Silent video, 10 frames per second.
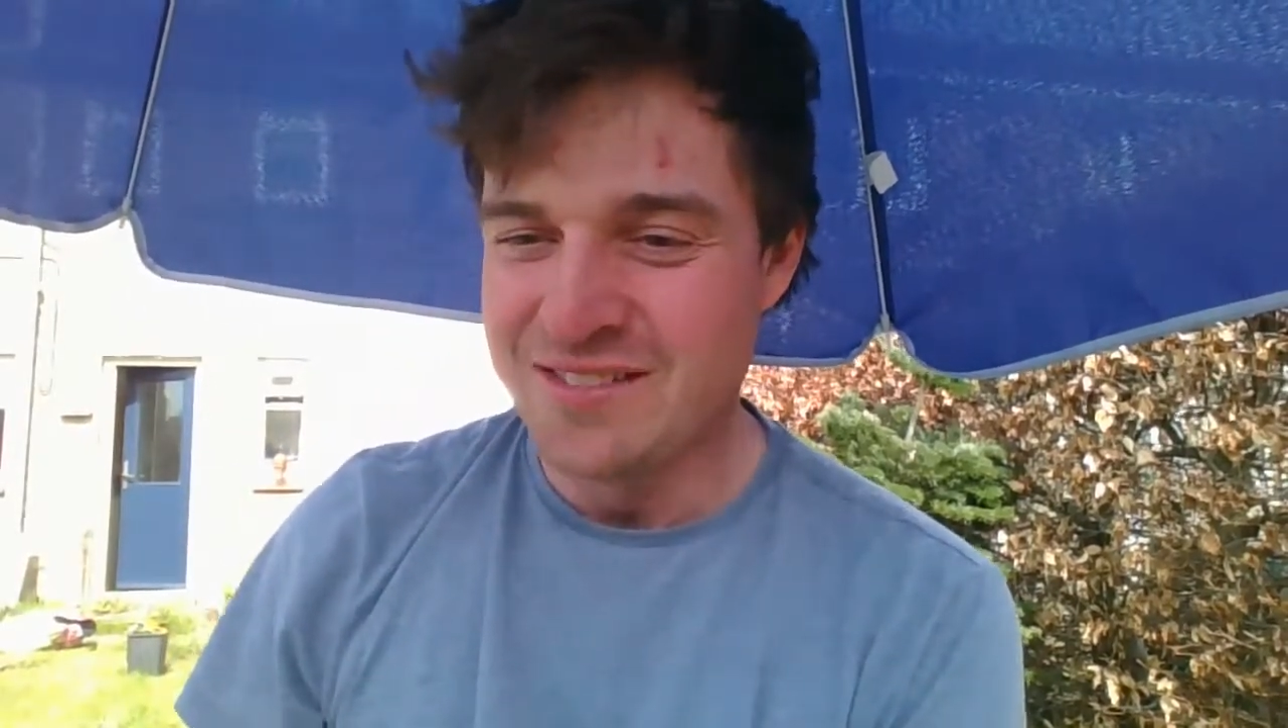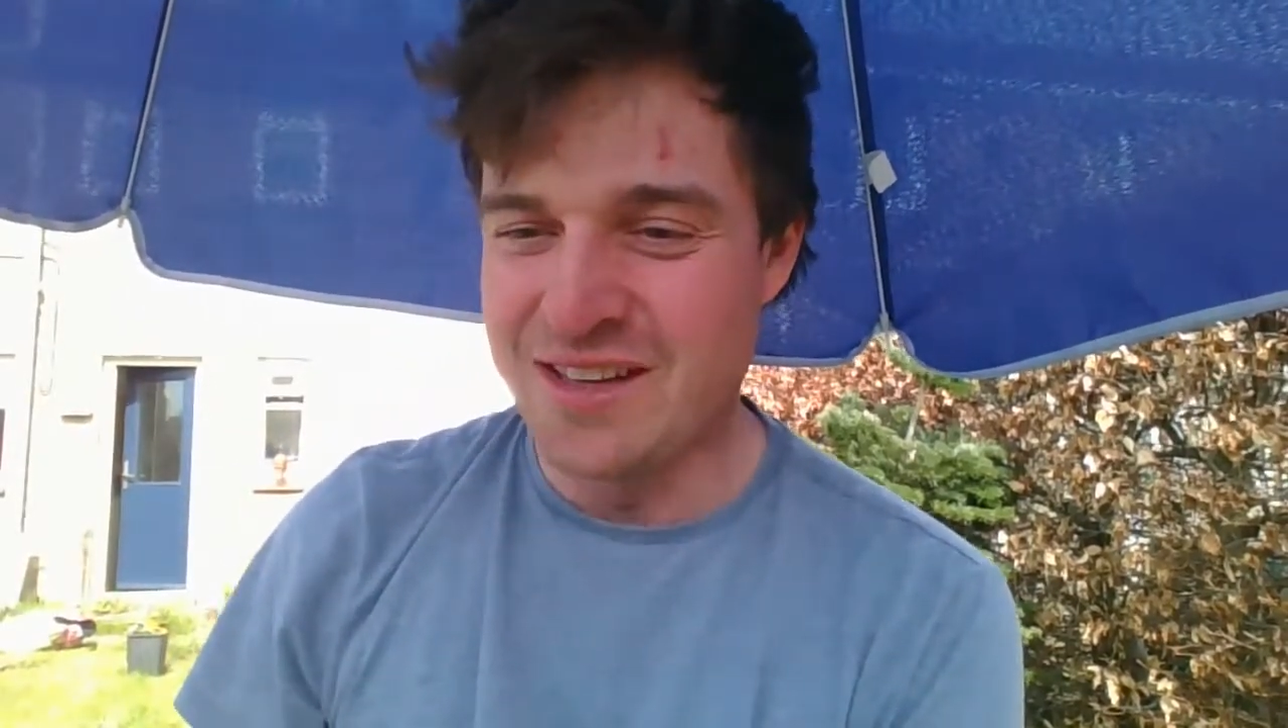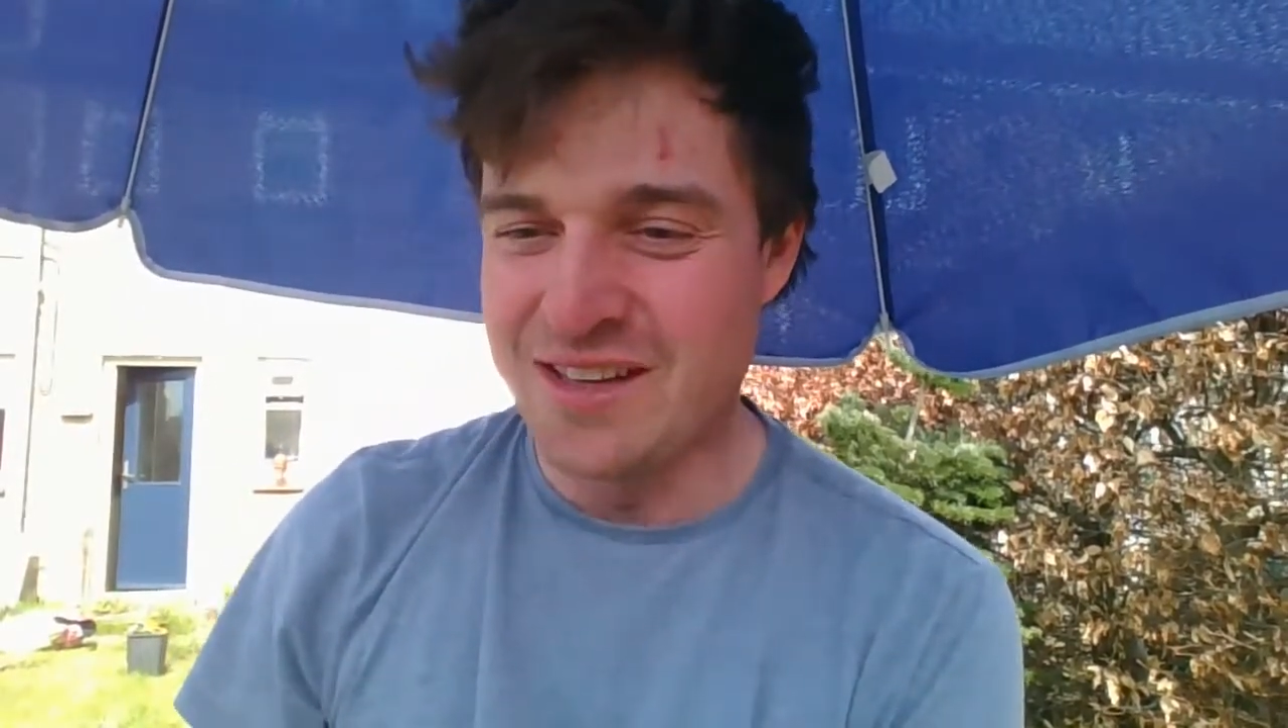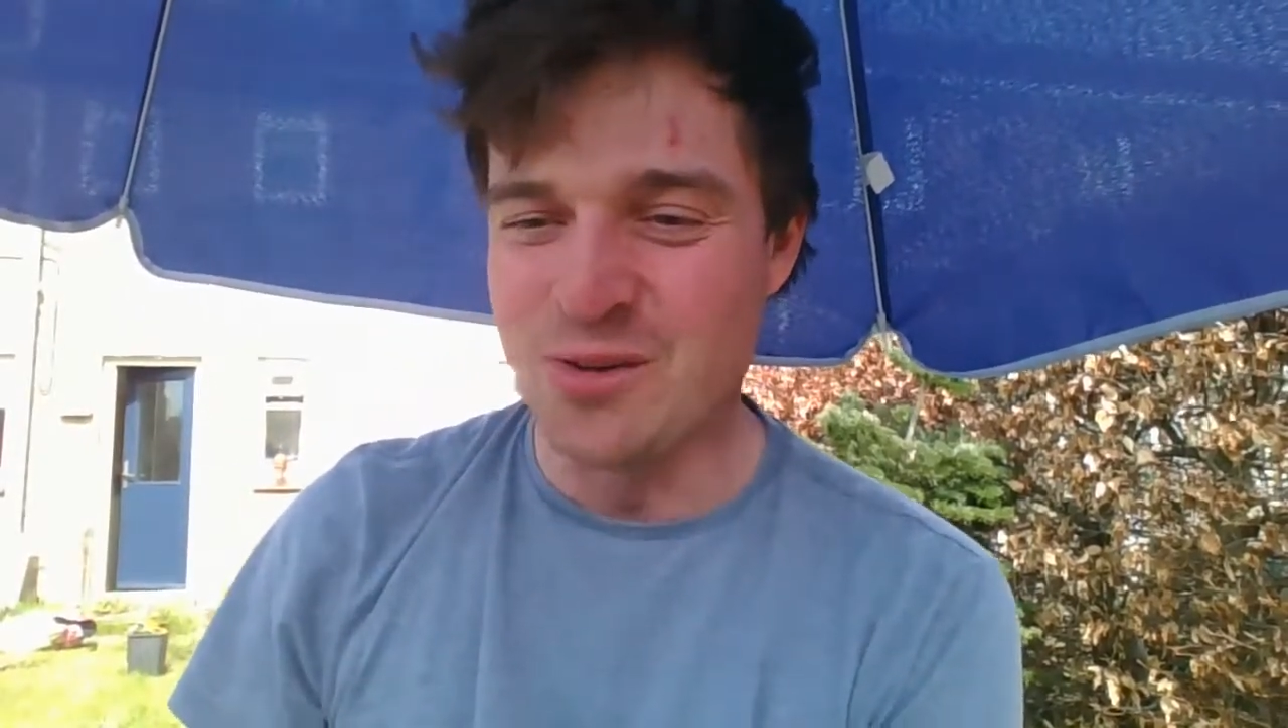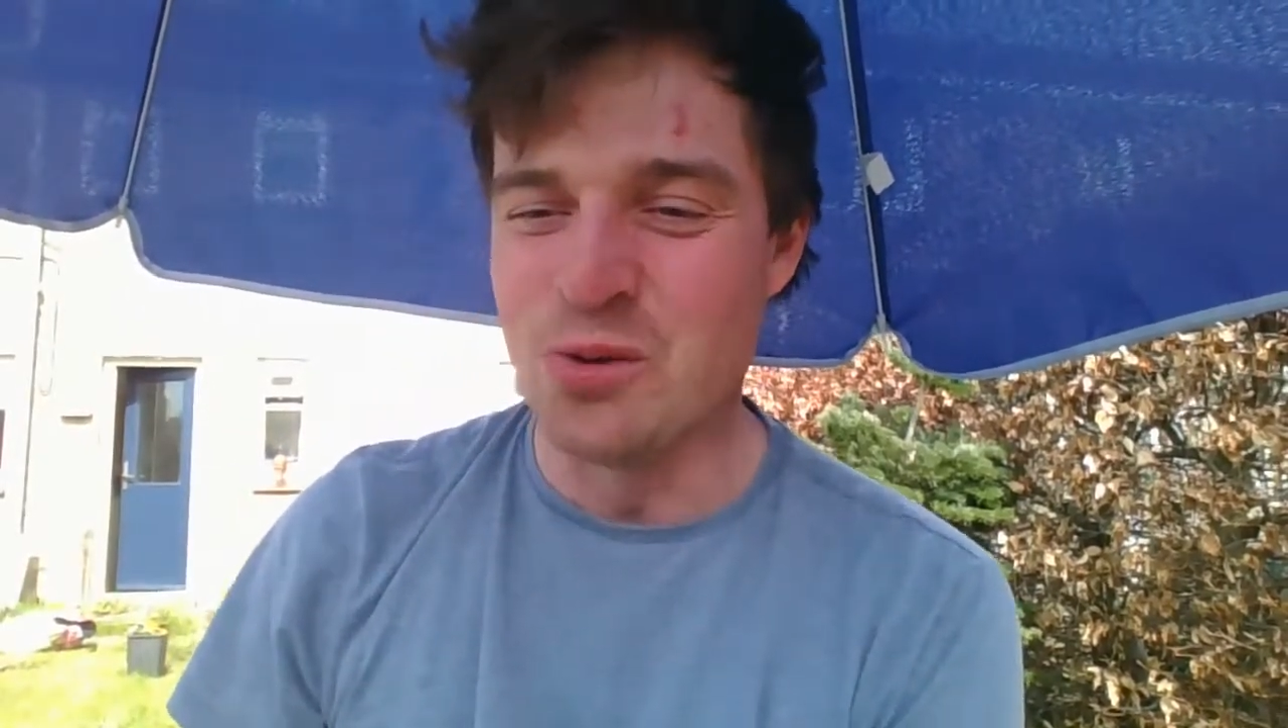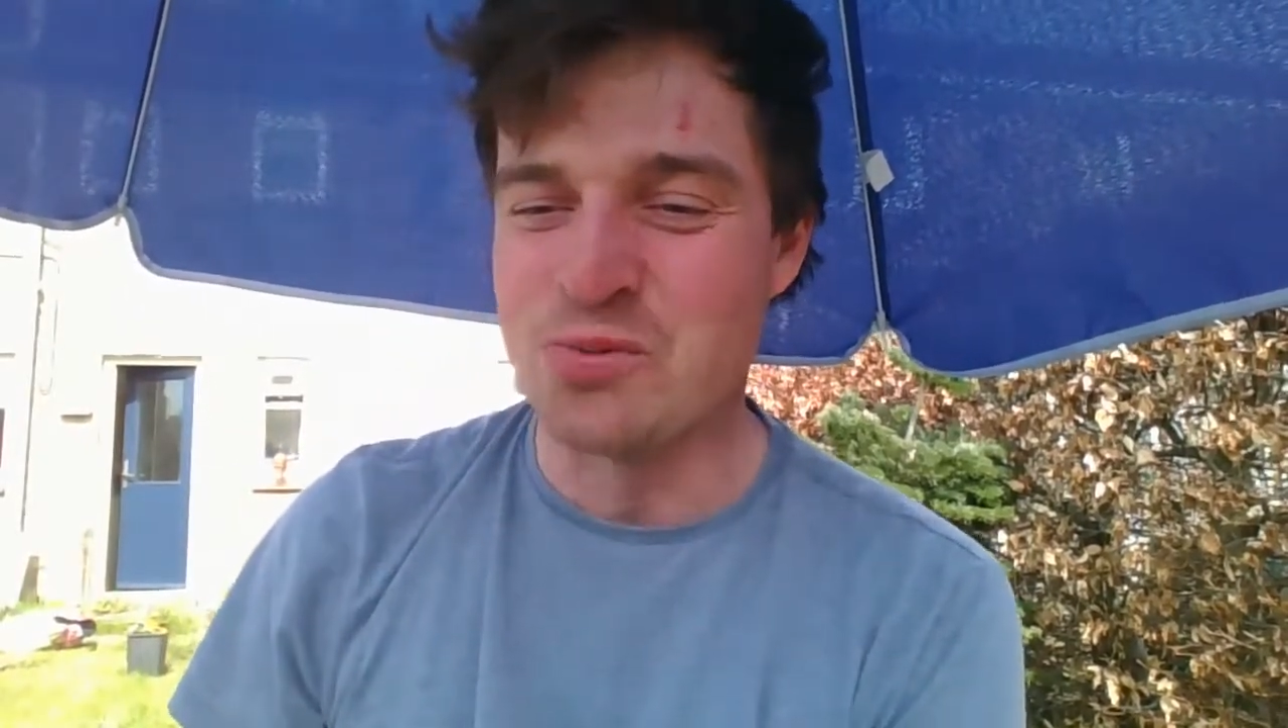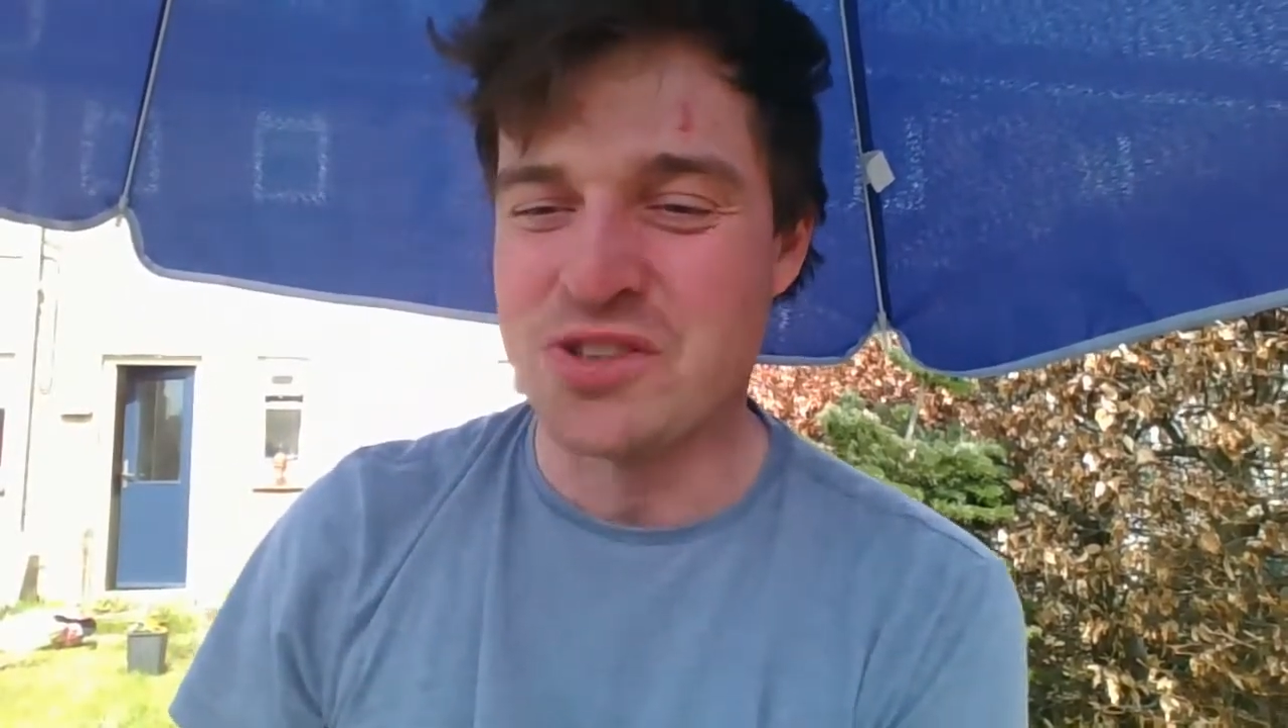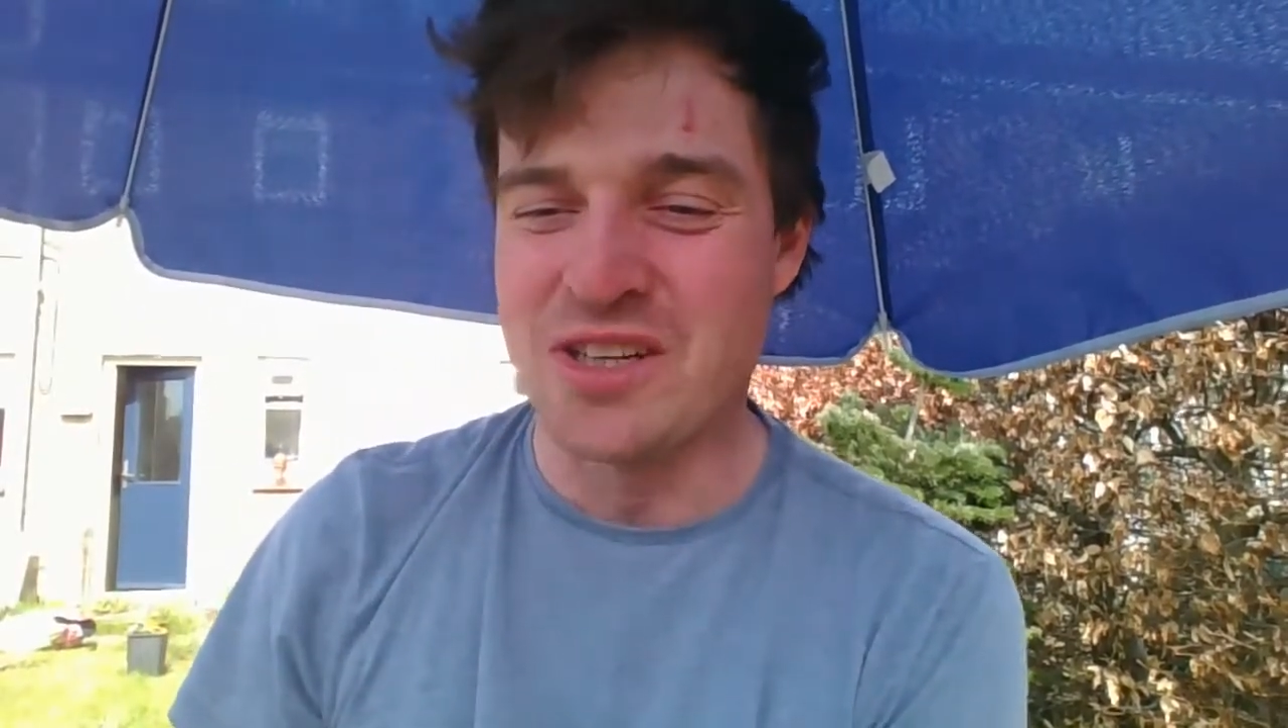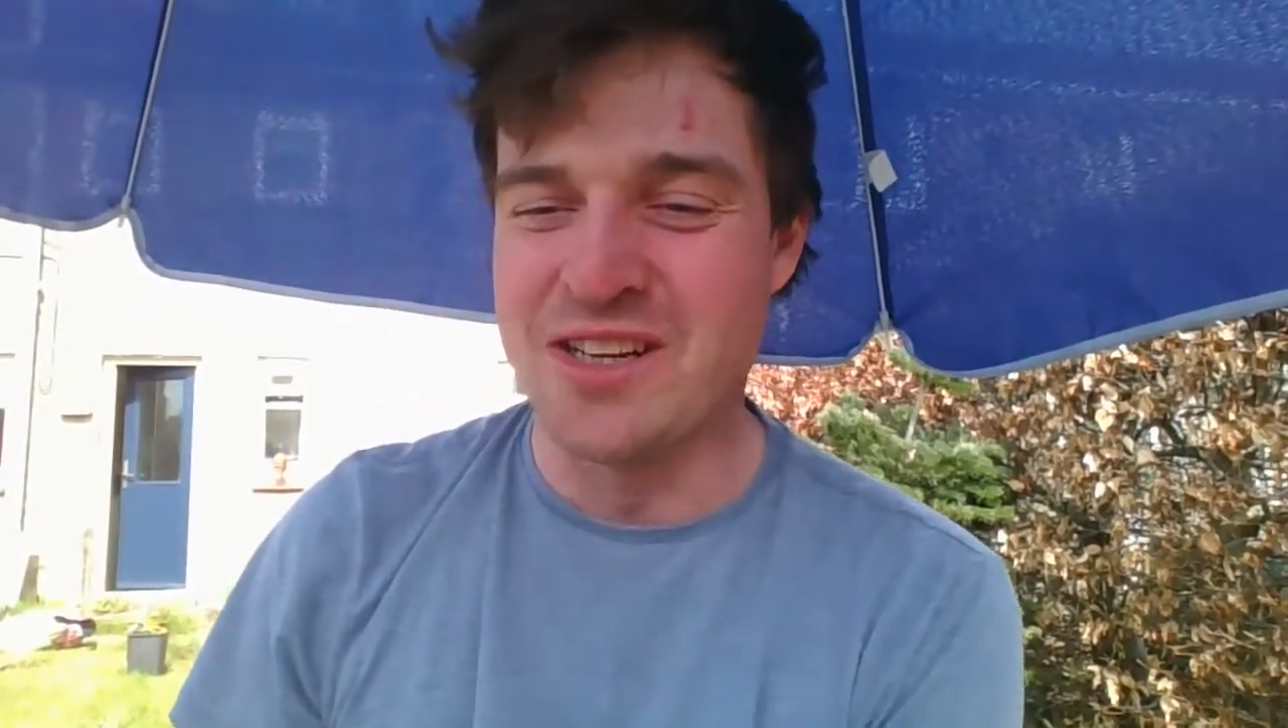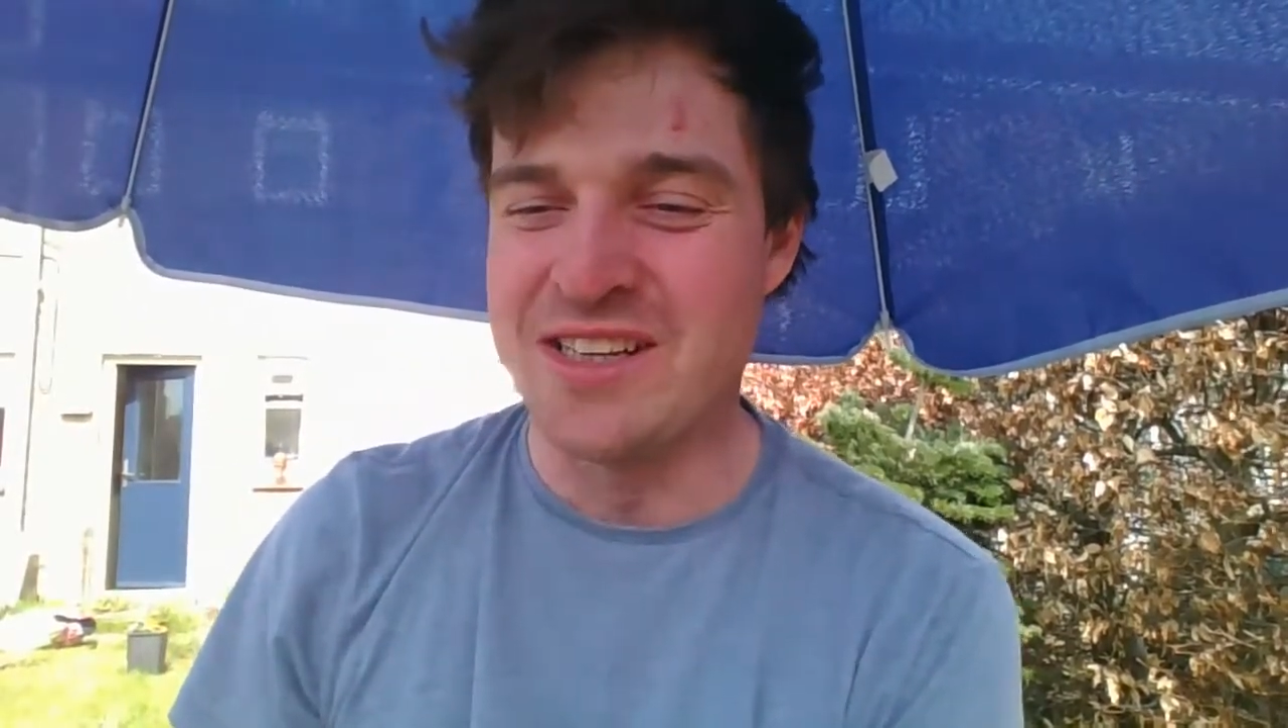That Orbiter